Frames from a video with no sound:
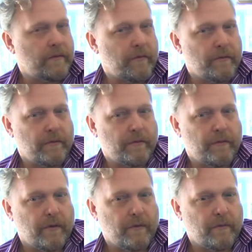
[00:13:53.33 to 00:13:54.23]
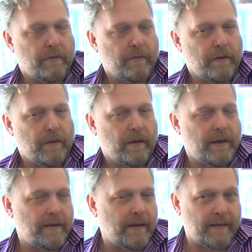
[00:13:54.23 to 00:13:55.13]
So, so
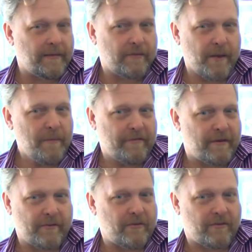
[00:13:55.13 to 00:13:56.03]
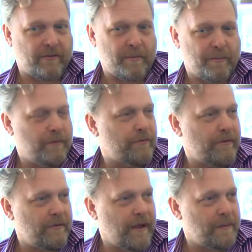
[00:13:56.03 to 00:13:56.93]
and, and then some of it is just
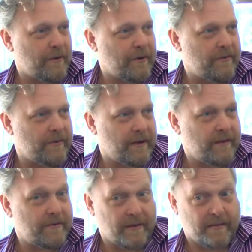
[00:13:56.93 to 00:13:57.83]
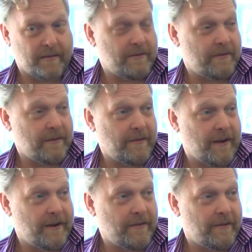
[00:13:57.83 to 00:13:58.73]
simple library science, like this is the
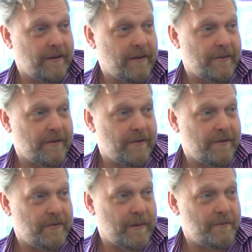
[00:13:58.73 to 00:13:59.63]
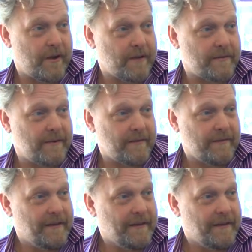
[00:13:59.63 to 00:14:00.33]
title, the author, and the subject, and,